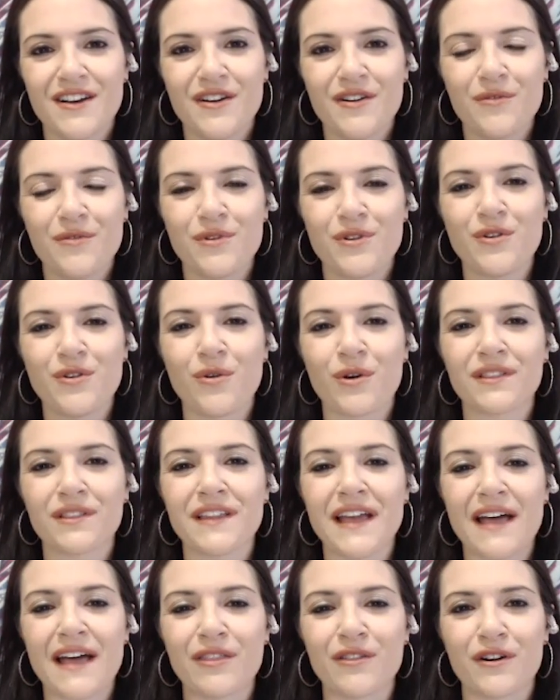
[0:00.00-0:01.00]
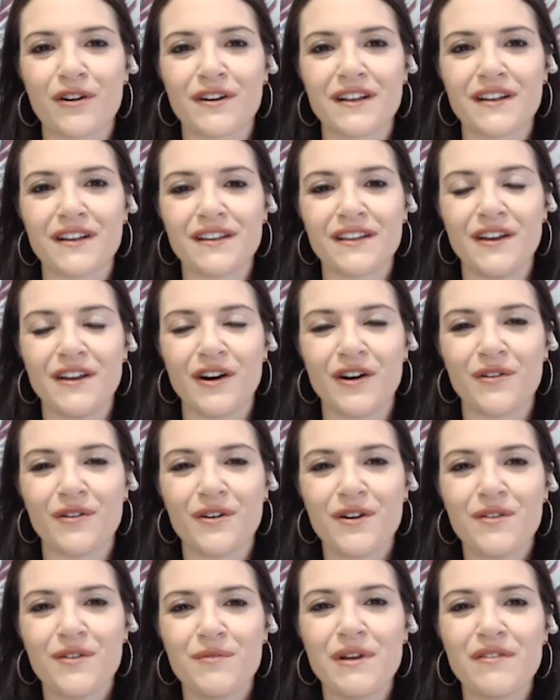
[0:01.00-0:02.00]
landlord and,
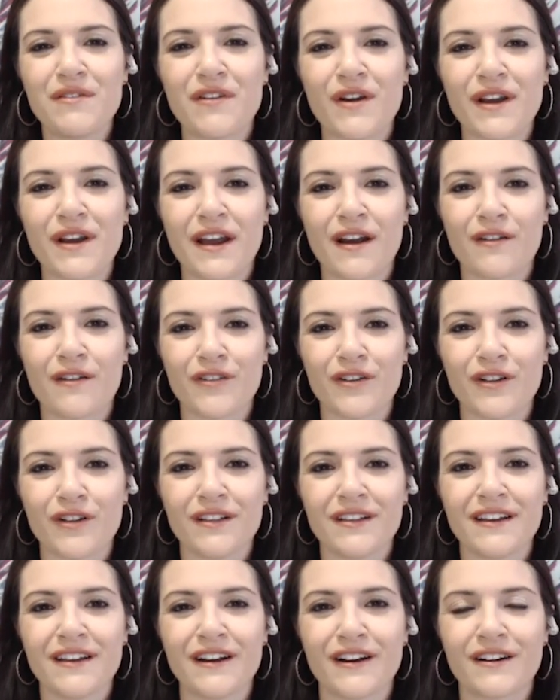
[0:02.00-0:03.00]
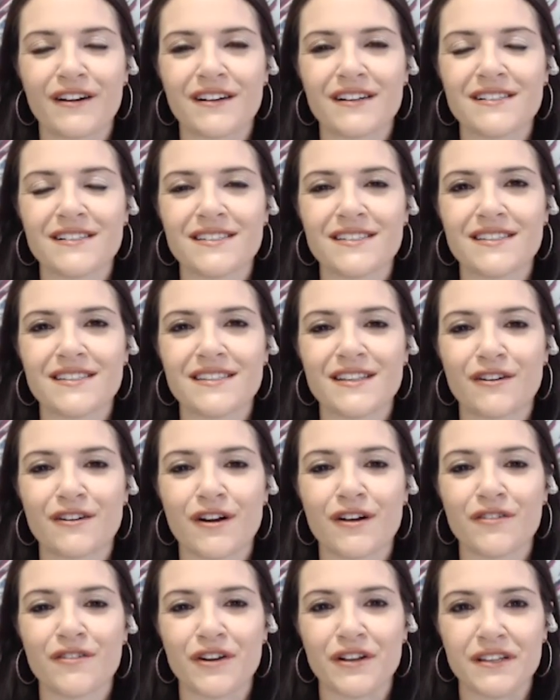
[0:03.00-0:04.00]
being very careful here because they're
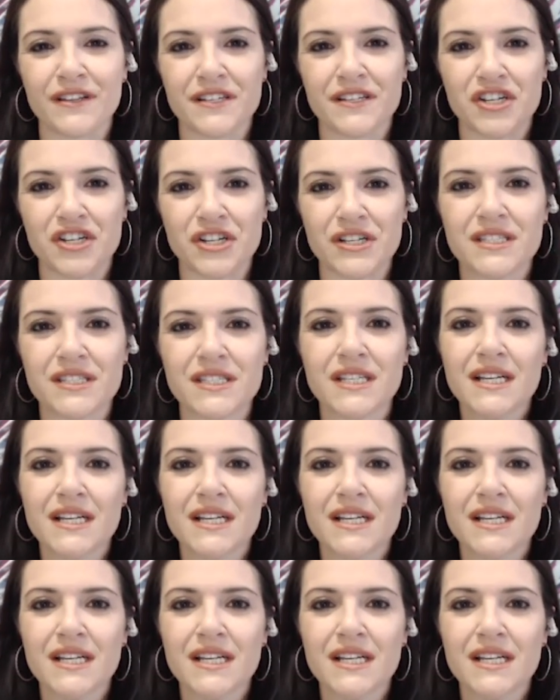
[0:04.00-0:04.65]
all very litigious?